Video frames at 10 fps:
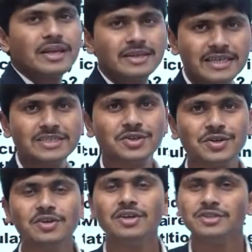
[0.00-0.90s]
Yes or no?
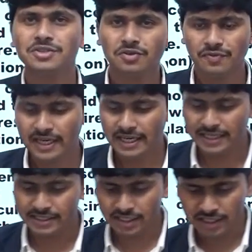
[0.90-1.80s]
So we can
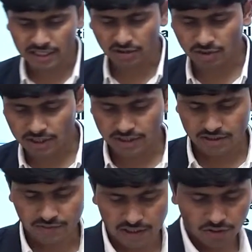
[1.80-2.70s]
easily calculate this
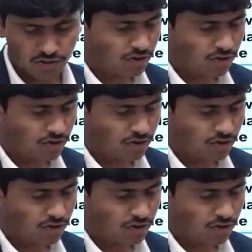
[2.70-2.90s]
value,